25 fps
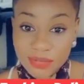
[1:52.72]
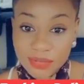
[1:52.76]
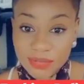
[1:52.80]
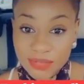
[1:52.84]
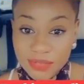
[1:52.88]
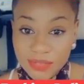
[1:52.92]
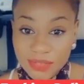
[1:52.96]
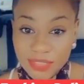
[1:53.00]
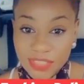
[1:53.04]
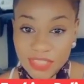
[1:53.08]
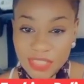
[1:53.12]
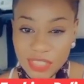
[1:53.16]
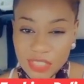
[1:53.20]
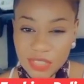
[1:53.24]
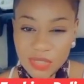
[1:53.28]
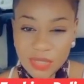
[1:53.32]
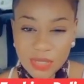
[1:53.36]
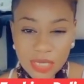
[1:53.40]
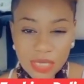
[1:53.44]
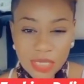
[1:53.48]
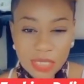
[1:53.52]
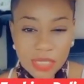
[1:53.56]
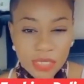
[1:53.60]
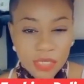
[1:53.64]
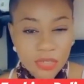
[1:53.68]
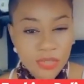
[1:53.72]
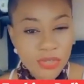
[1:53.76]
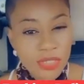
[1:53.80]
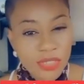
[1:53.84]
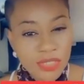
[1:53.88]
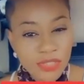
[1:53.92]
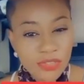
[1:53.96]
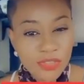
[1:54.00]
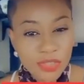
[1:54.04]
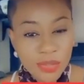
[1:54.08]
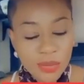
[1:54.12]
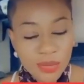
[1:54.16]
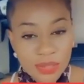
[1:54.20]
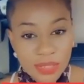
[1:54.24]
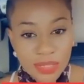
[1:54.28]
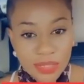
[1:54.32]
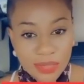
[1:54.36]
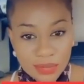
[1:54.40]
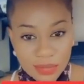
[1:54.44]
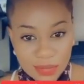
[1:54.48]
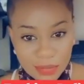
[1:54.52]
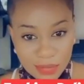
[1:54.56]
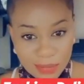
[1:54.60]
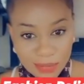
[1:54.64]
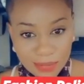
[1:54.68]
pretty savage from Sarafina, you know what
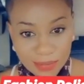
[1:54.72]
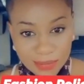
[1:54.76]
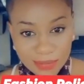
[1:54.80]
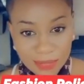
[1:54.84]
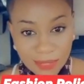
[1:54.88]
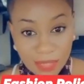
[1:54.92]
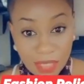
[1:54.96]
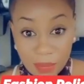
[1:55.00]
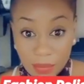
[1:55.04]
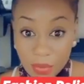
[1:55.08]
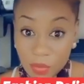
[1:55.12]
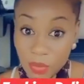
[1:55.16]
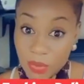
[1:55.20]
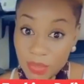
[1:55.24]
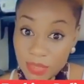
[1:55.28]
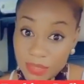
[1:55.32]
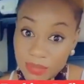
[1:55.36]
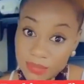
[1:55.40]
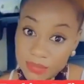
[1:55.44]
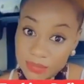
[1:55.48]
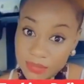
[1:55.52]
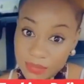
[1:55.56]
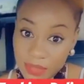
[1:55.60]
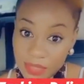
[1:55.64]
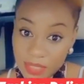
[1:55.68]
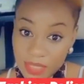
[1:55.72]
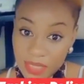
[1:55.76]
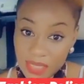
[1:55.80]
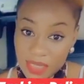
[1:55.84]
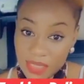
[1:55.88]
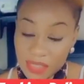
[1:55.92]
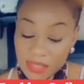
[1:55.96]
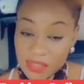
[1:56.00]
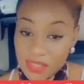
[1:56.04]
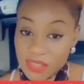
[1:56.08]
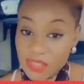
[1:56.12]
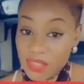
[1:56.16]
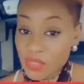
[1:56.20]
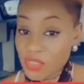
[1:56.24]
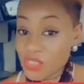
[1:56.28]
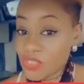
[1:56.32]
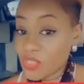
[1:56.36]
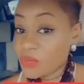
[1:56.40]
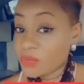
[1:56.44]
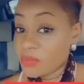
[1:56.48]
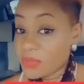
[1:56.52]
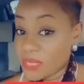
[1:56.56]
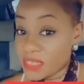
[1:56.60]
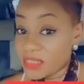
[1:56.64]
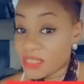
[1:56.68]
I mean? If this
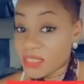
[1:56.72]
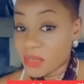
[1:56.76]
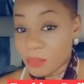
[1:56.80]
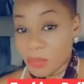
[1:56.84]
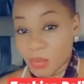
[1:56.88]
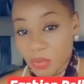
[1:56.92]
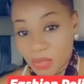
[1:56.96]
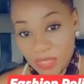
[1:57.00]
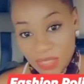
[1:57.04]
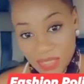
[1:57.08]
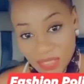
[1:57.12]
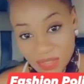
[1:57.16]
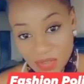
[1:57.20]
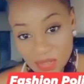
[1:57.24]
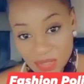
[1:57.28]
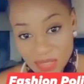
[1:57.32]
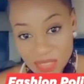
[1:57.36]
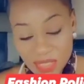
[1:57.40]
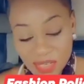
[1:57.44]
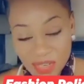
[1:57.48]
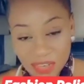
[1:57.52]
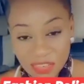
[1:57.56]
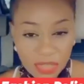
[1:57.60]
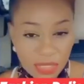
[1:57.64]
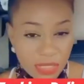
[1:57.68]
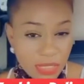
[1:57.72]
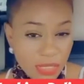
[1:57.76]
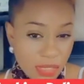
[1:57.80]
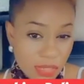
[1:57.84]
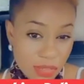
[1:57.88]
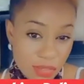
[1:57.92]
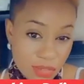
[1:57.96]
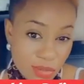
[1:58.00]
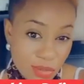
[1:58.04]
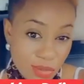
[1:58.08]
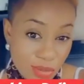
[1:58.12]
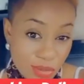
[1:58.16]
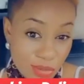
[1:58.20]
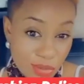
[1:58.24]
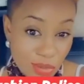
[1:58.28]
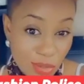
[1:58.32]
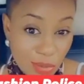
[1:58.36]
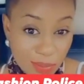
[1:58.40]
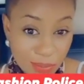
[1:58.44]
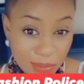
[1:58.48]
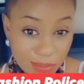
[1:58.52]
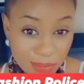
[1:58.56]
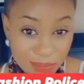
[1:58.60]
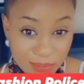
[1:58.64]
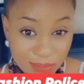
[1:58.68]
doesn't confirm that the two are
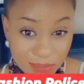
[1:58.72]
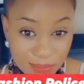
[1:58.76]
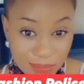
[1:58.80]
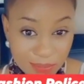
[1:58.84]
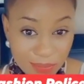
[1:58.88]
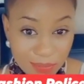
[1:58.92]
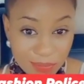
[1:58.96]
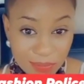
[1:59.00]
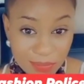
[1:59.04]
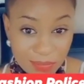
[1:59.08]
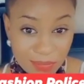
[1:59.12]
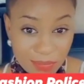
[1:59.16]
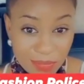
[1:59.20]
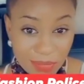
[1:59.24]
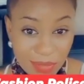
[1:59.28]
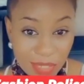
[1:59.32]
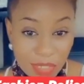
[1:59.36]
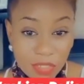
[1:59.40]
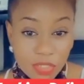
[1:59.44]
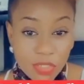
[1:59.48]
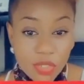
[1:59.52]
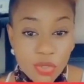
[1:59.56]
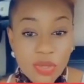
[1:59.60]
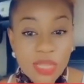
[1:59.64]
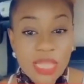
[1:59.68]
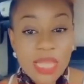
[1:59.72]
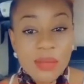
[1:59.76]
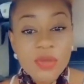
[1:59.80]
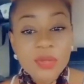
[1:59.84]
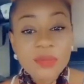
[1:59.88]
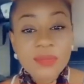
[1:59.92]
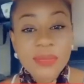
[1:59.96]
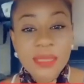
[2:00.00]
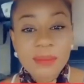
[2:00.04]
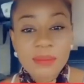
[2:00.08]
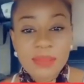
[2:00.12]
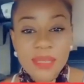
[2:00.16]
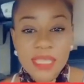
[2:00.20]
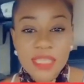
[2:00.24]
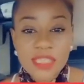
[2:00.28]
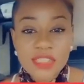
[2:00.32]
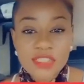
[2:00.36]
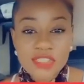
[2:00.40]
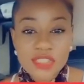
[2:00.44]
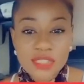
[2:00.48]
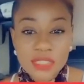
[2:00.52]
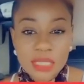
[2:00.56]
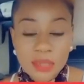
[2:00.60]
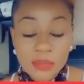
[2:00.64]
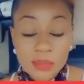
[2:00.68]
seriously beefing, then I don't
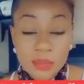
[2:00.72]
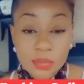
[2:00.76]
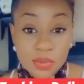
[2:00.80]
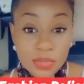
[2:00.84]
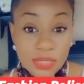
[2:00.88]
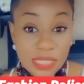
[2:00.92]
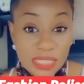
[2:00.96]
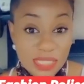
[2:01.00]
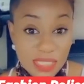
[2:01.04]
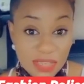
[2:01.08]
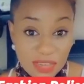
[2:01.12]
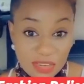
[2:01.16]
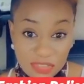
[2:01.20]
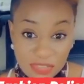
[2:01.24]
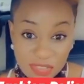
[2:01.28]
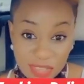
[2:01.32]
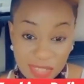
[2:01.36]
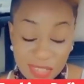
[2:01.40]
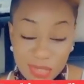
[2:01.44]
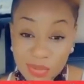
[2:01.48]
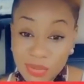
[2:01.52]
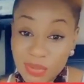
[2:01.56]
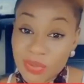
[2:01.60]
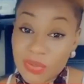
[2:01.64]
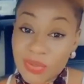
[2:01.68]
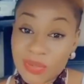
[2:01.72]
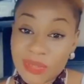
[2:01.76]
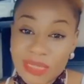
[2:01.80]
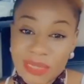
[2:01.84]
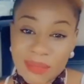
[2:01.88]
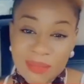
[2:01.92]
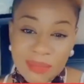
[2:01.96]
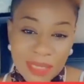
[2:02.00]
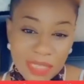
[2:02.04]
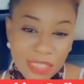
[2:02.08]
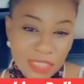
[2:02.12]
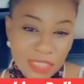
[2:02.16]
know what will, you know what I mean?